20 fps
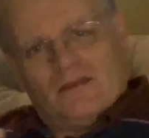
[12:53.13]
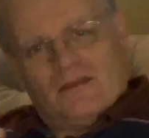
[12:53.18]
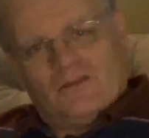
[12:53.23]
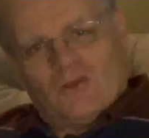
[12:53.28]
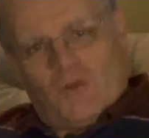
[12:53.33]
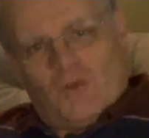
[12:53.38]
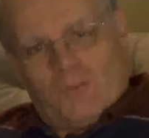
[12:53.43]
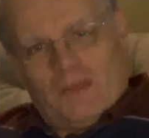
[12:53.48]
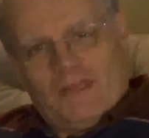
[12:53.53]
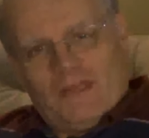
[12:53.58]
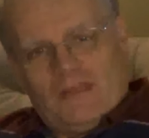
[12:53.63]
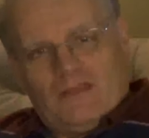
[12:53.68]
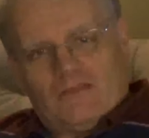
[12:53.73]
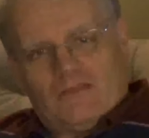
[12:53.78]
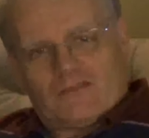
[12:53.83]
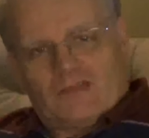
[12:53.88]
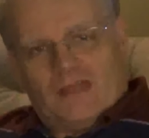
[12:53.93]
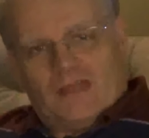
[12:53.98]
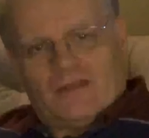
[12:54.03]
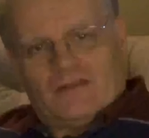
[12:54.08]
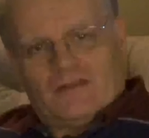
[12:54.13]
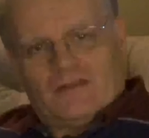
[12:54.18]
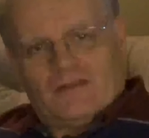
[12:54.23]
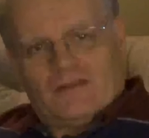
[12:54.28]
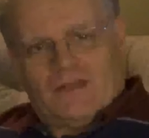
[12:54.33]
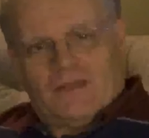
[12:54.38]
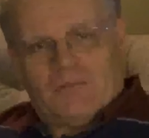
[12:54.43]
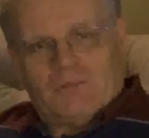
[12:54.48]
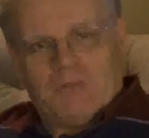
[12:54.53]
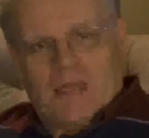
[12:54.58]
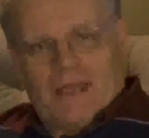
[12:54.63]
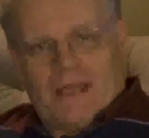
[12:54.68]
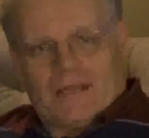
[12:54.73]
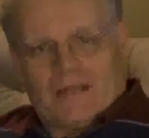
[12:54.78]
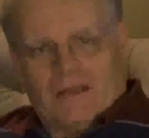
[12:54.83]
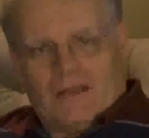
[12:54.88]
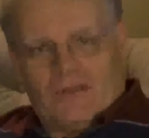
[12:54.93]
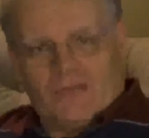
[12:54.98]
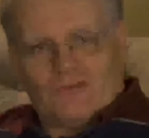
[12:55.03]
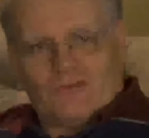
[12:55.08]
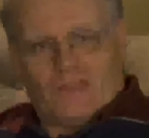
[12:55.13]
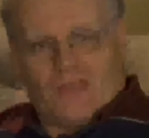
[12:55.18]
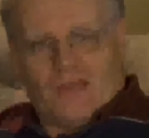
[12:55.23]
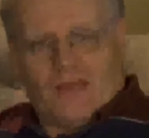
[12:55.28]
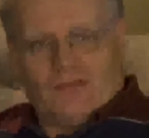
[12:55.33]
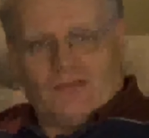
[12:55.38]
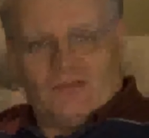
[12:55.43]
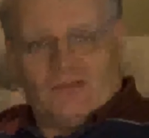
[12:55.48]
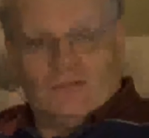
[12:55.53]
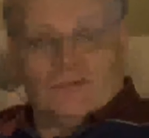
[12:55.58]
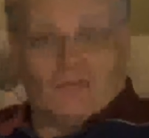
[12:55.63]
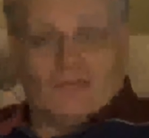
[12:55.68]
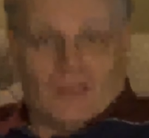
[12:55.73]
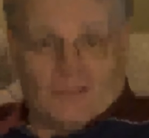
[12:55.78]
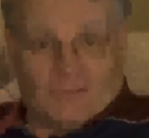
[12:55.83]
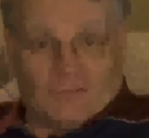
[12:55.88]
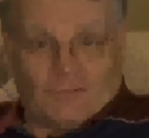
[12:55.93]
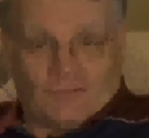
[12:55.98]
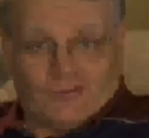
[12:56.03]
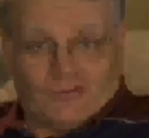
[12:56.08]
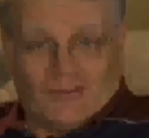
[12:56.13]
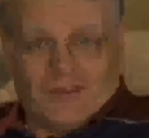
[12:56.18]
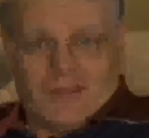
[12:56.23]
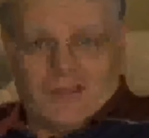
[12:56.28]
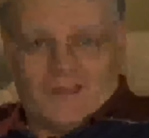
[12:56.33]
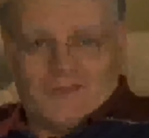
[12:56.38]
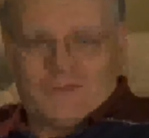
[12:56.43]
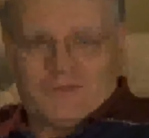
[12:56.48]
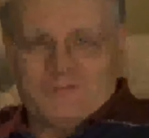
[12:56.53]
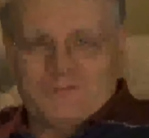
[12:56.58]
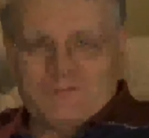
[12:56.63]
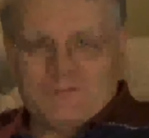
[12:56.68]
Not many years later, the mine closed down and Dave retired.